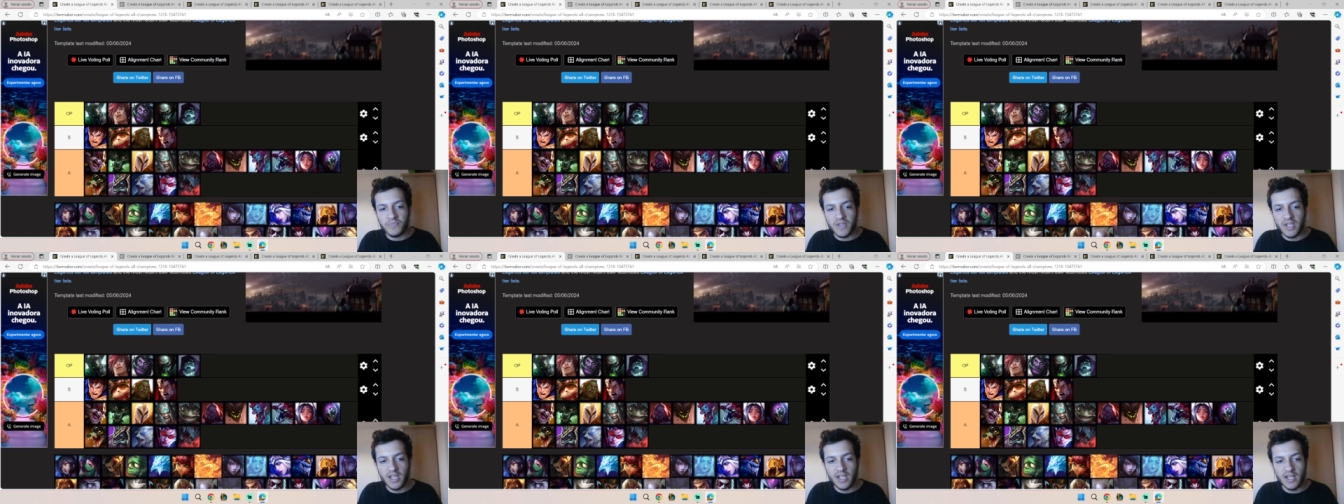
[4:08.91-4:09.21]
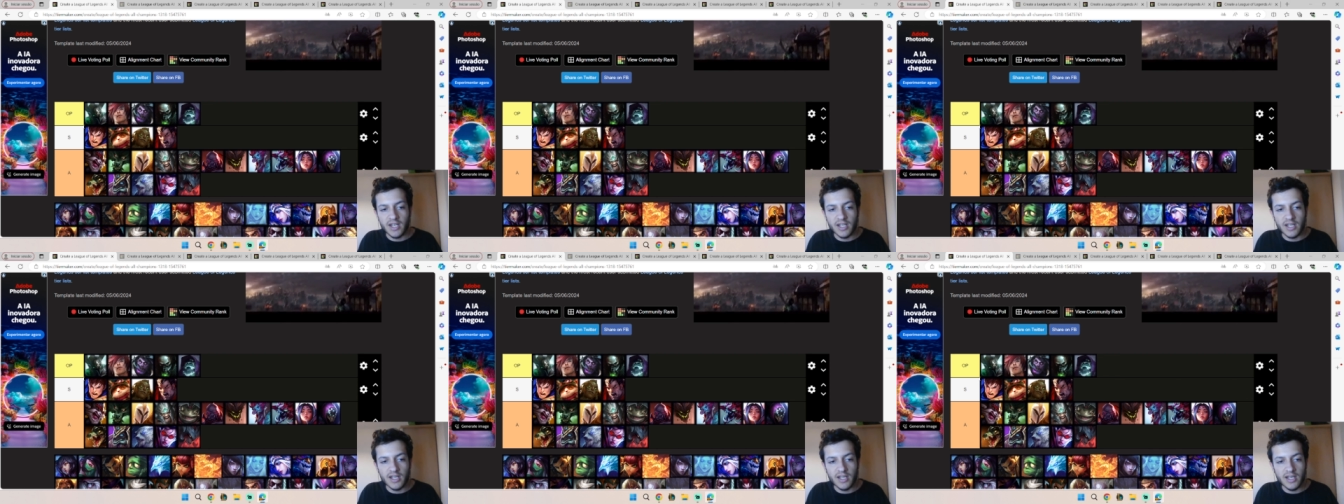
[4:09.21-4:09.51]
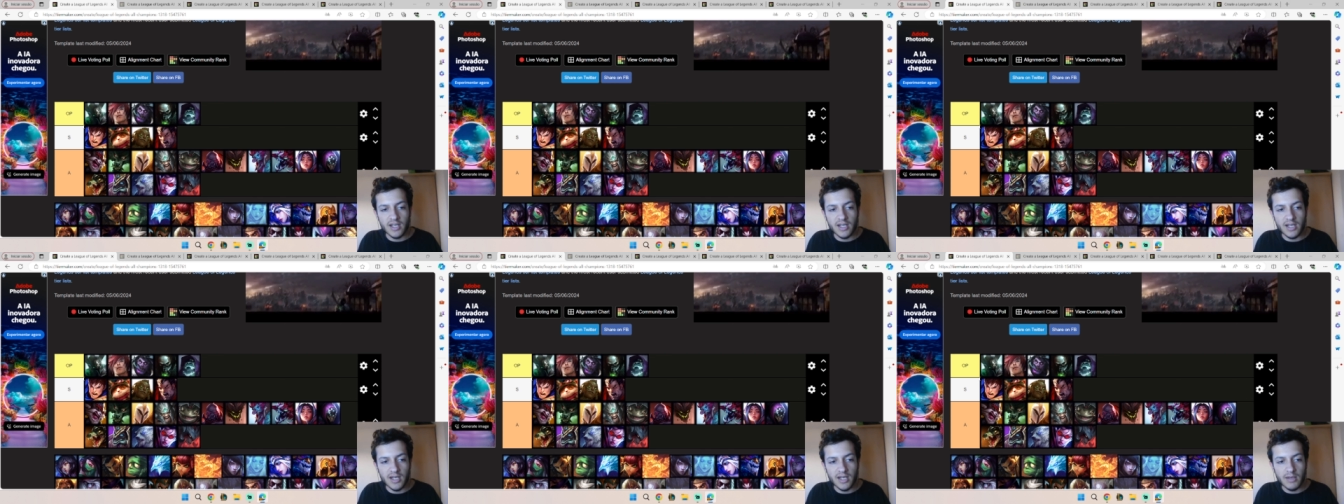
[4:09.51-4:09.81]
in
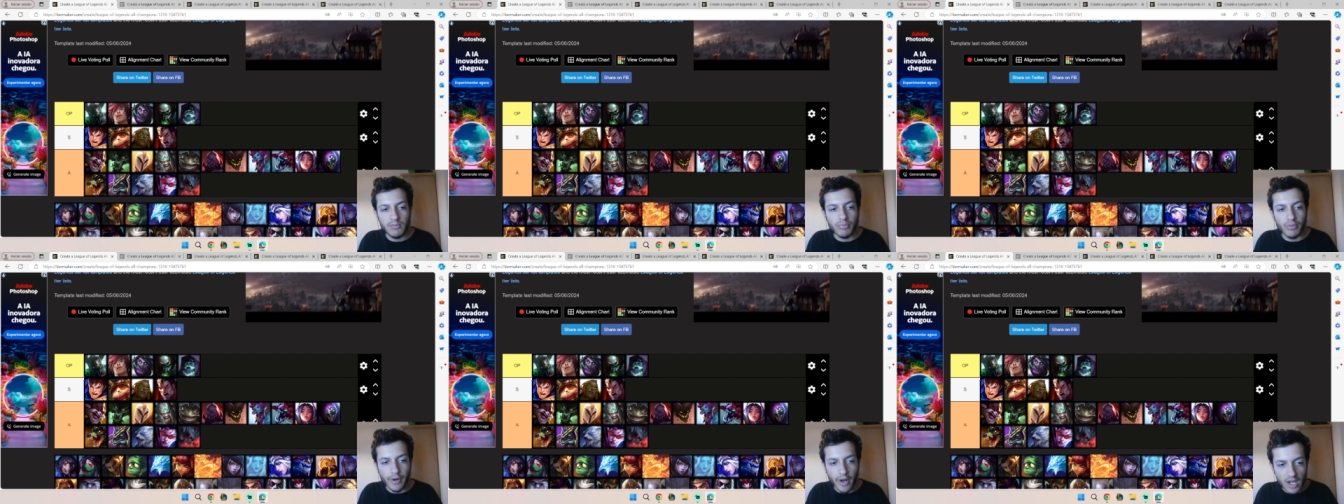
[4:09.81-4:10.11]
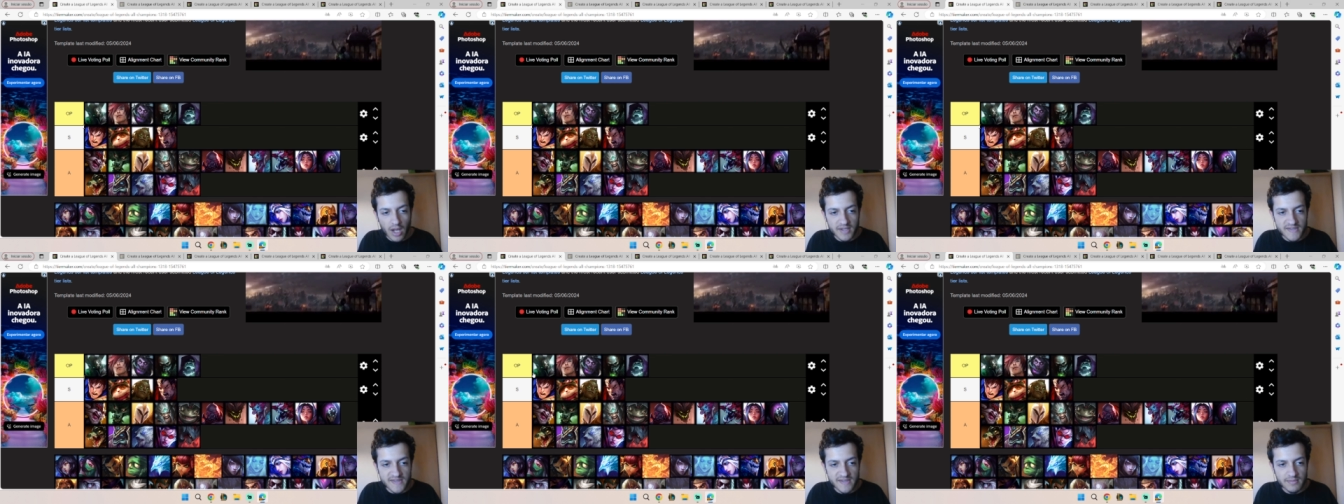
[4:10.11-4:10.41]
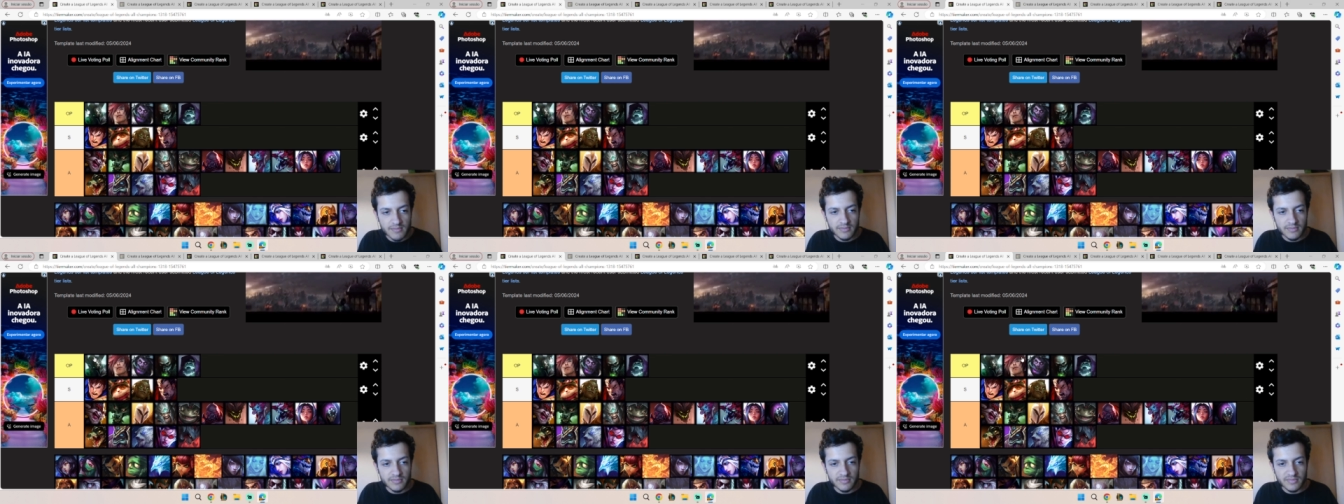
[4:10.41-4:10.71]
uh, bronze,
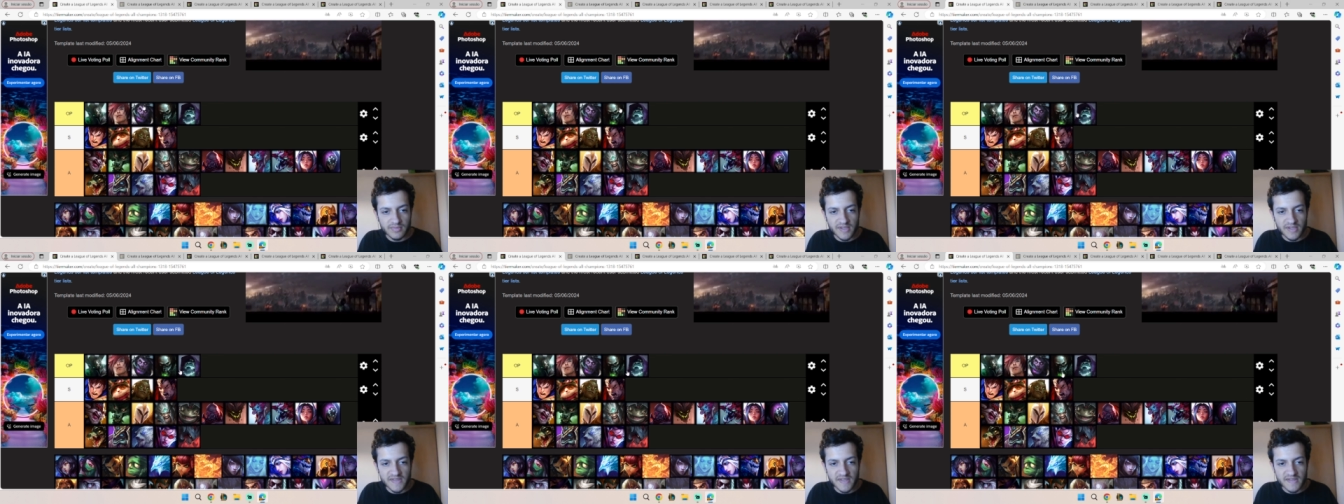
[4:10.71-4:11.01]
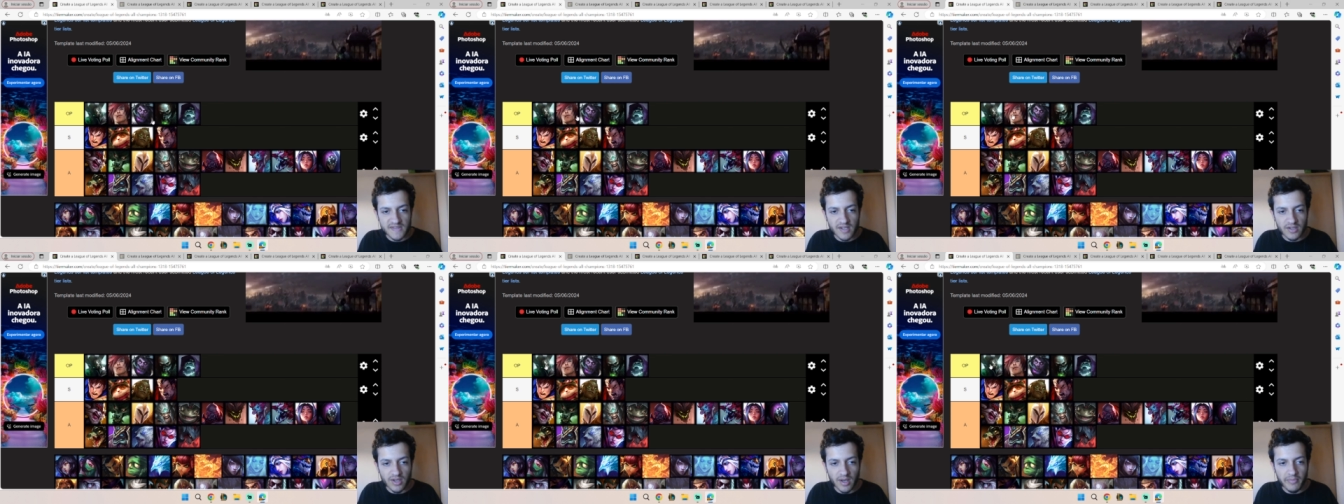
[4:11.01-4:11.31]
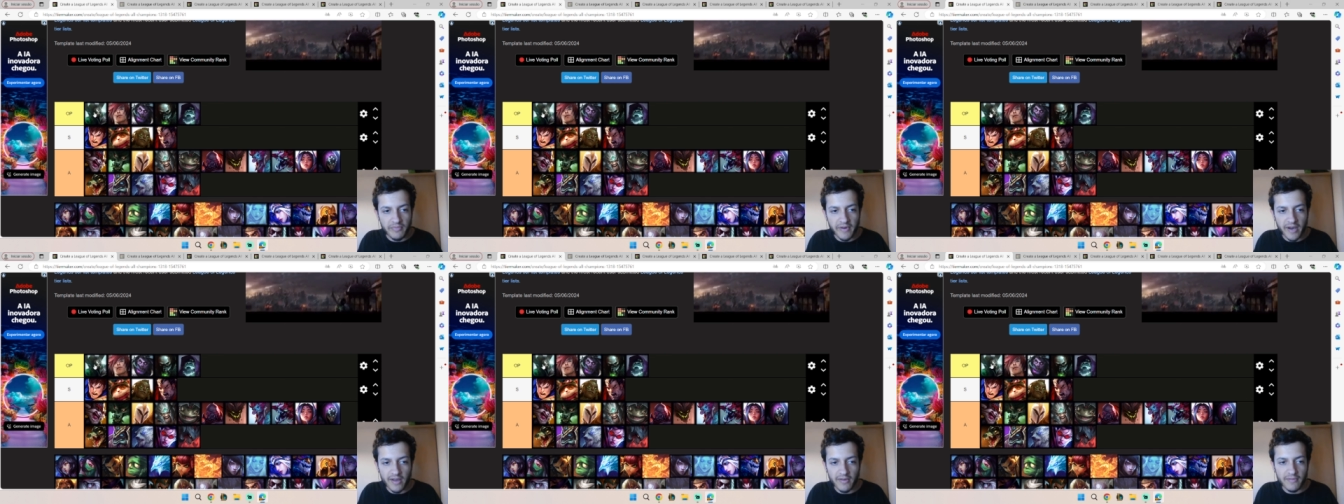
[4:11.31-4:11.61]
this is the
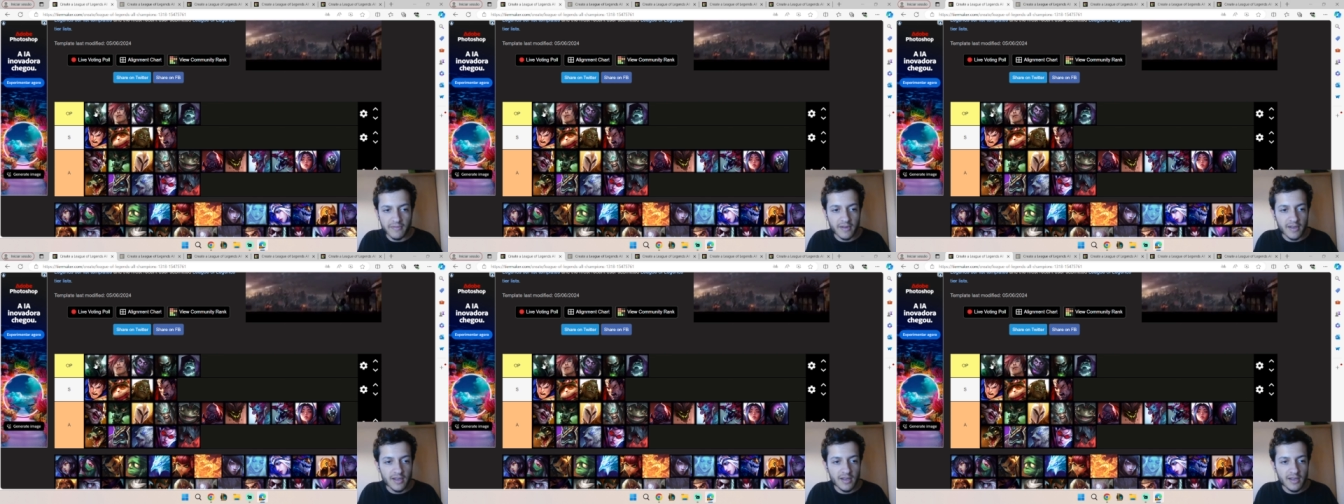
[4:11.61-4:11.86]
top five.